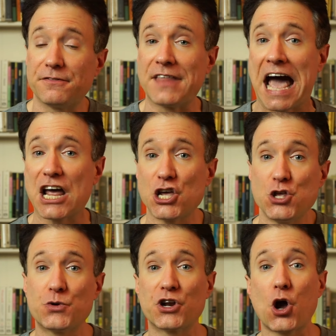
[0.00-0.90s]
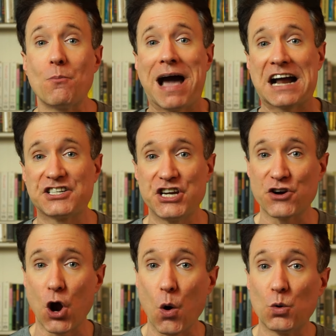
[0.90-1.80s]
that you could go back to
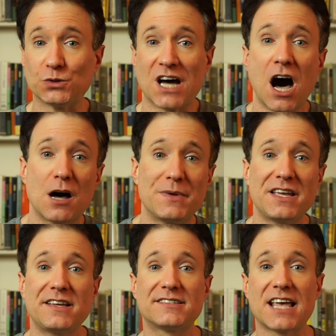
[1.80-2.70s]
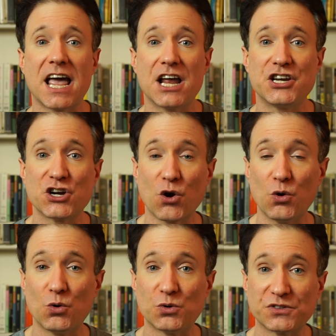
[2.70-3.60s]
your old hobbies and your
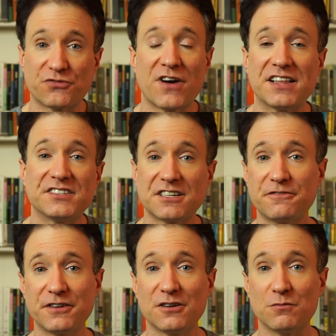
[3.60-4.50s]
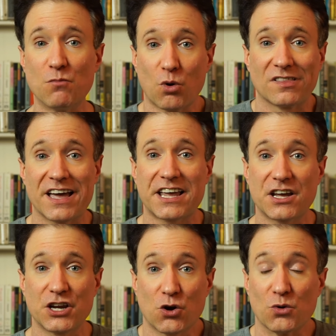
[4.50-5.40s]
old friends and feel more like
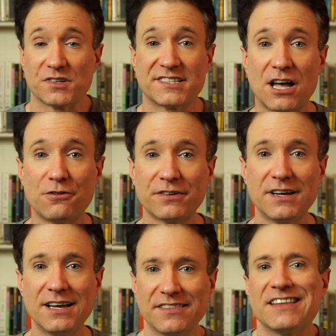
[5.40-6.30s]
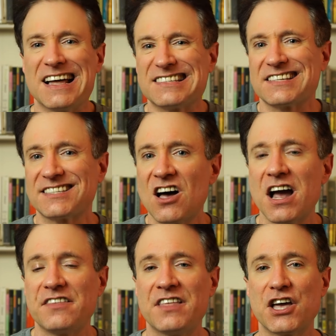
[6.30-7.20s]
your old self, then that's a
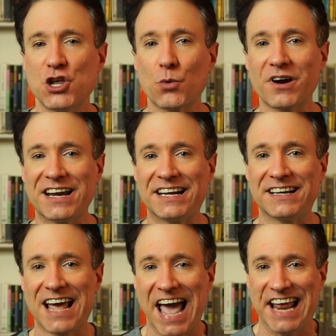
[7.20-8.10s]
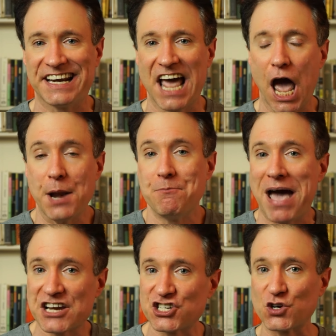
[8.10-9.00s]
sign that you were in an
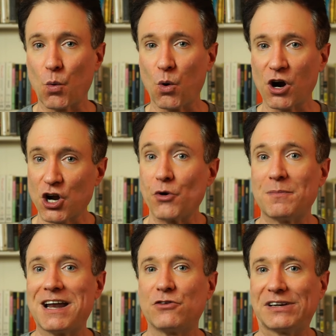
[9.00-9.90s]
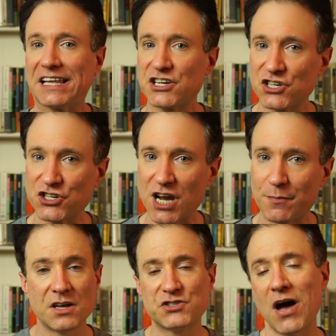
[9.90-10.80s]
enmeshed or codependent
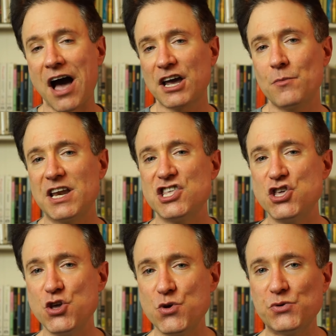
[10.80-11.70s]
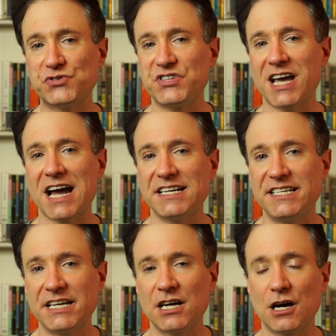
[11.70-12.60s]
relationship. So, how can we use the
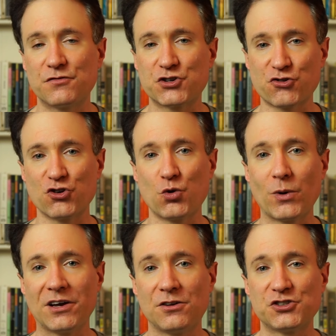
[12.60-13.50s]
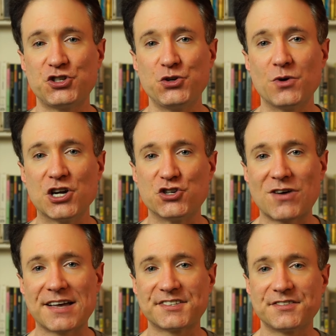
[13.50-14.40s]
idea of true will to
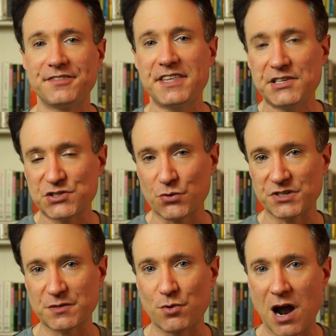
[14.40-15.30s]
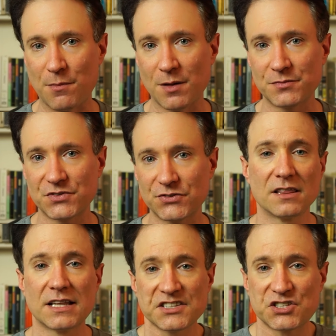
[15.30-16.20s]
address these sorts of problems?
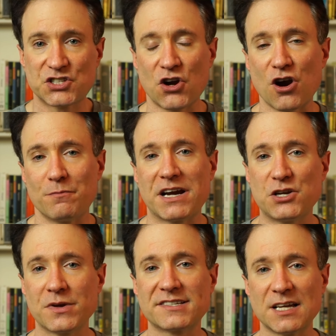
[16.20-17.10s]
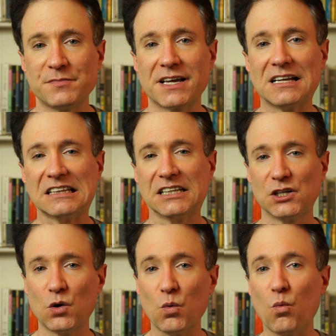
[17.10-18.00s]
Let's start by doing something a
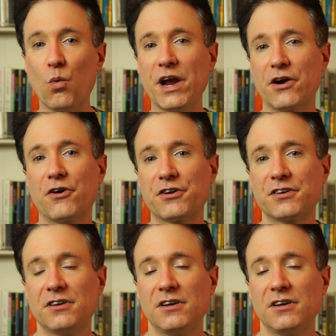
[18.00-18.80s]
little weird.